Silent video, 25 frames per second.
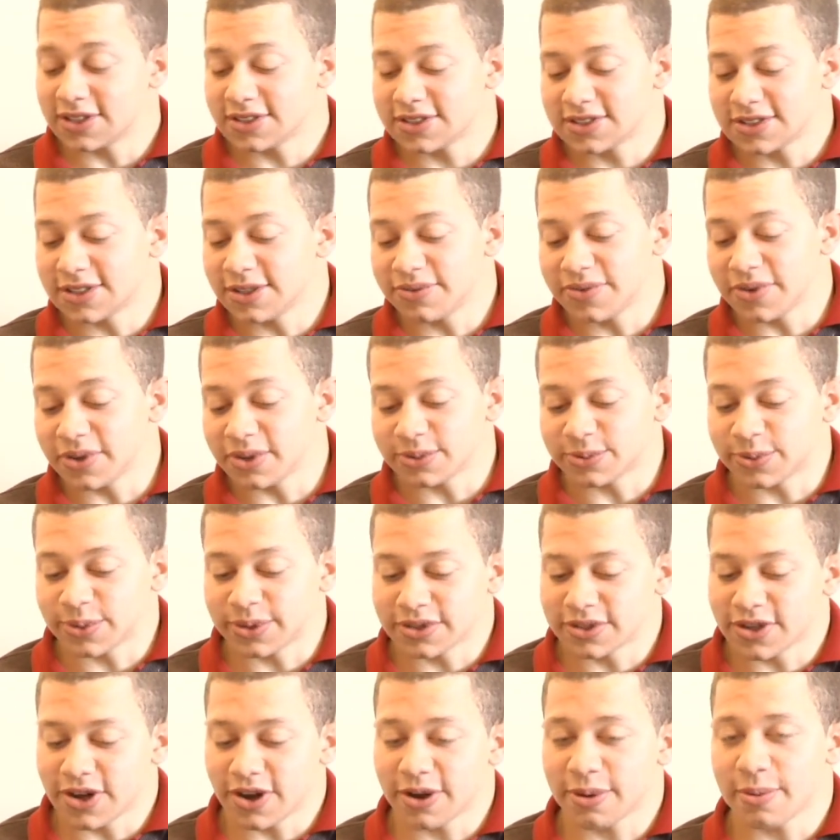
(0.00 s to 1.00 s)
still feels
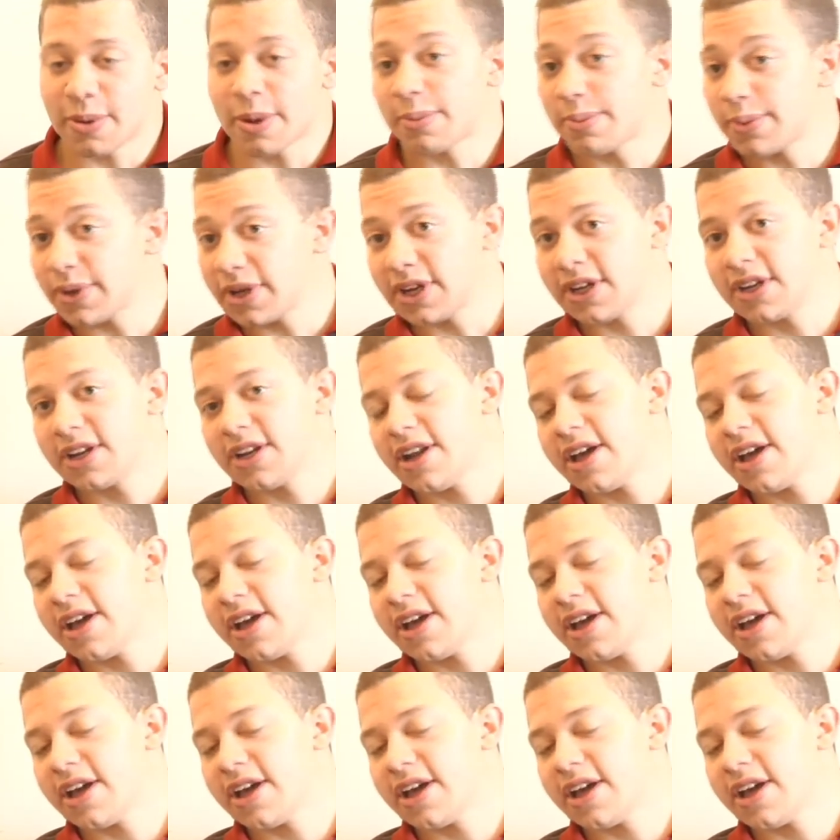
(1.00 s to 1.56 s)
weird talking about it, but